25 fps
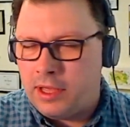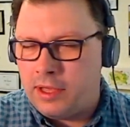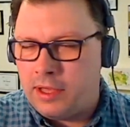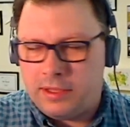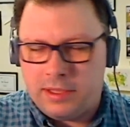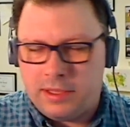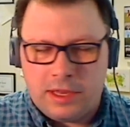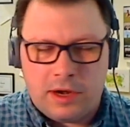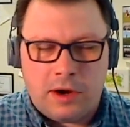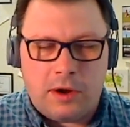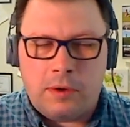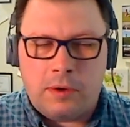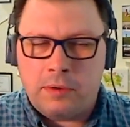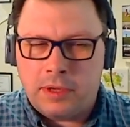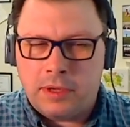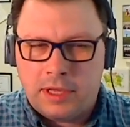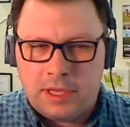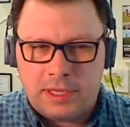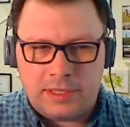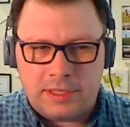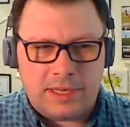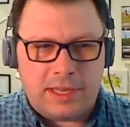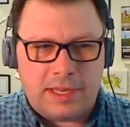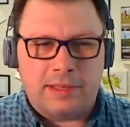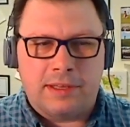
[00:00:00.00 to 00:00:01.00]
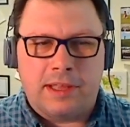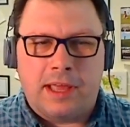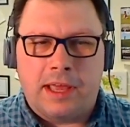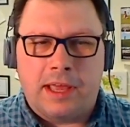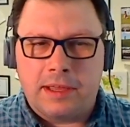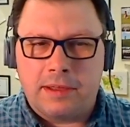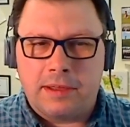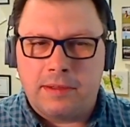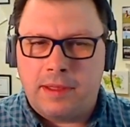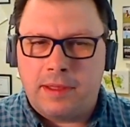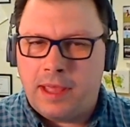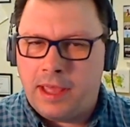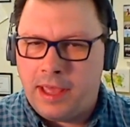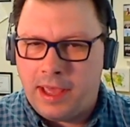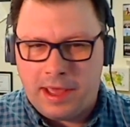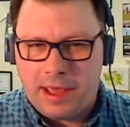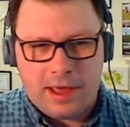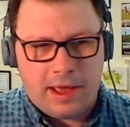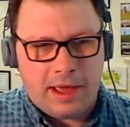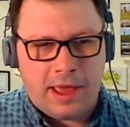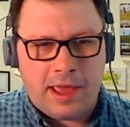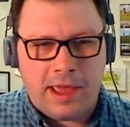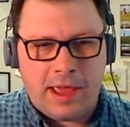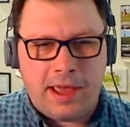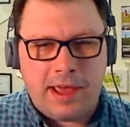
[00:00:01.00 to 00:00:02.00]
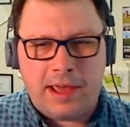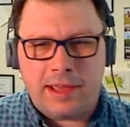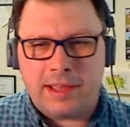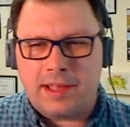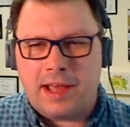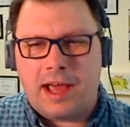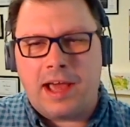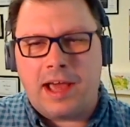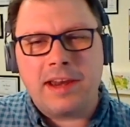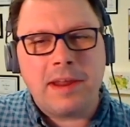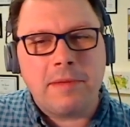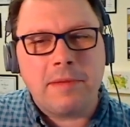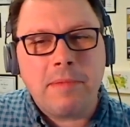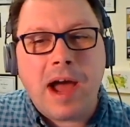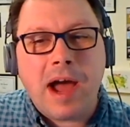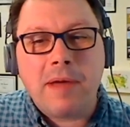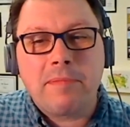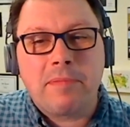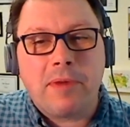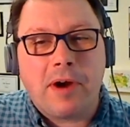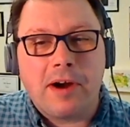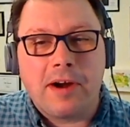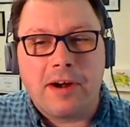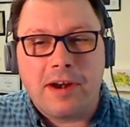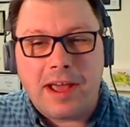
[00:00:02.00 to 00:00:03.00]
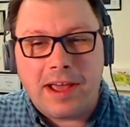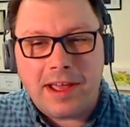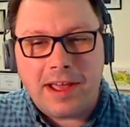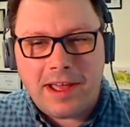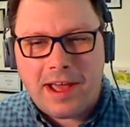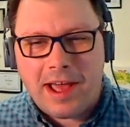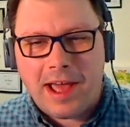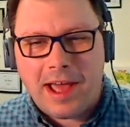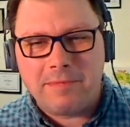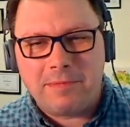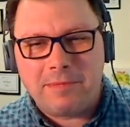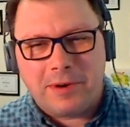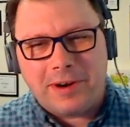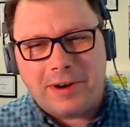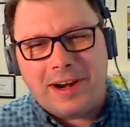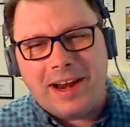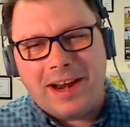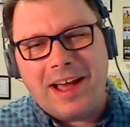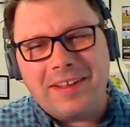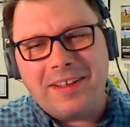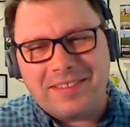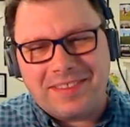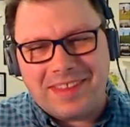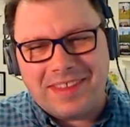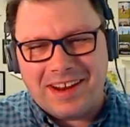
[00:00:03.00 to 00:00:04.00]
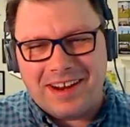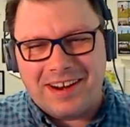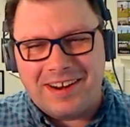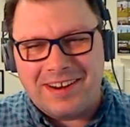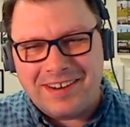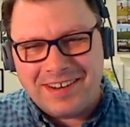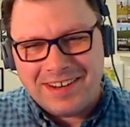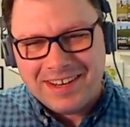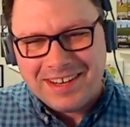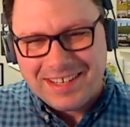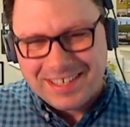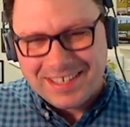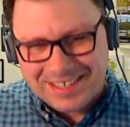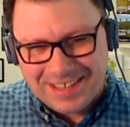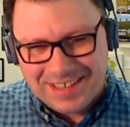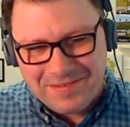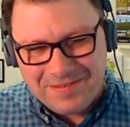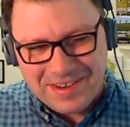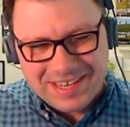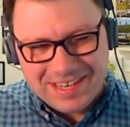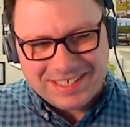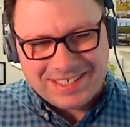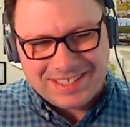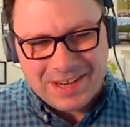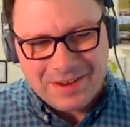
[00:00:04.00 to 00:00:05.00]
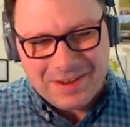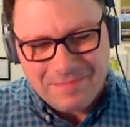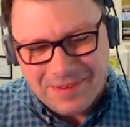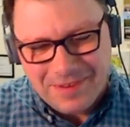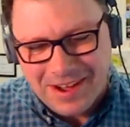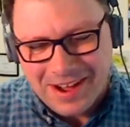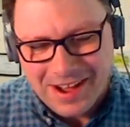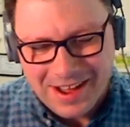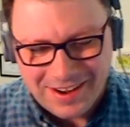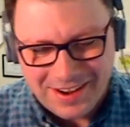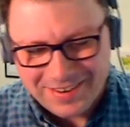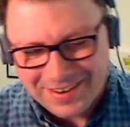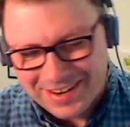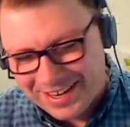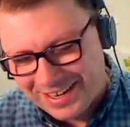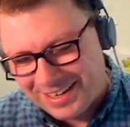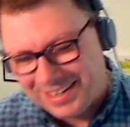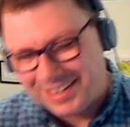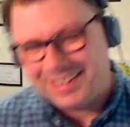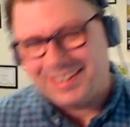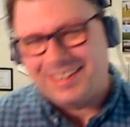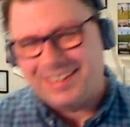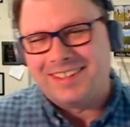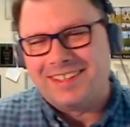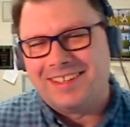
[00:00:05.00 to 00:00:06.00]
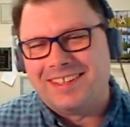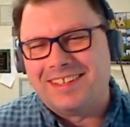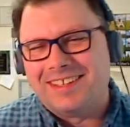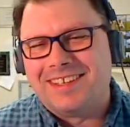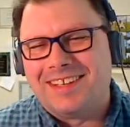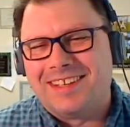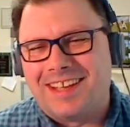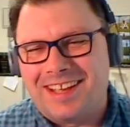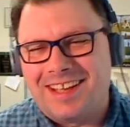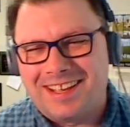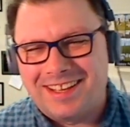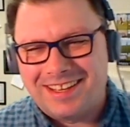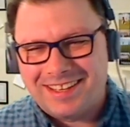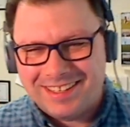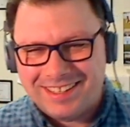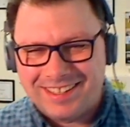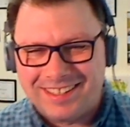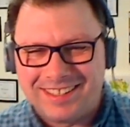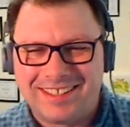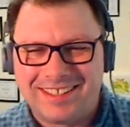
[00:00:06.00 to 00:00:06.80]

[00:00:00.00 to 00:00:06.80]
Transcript: you know, is it like, hey, I, I did my part, I, I put it out there, somebody jump on, right? Well,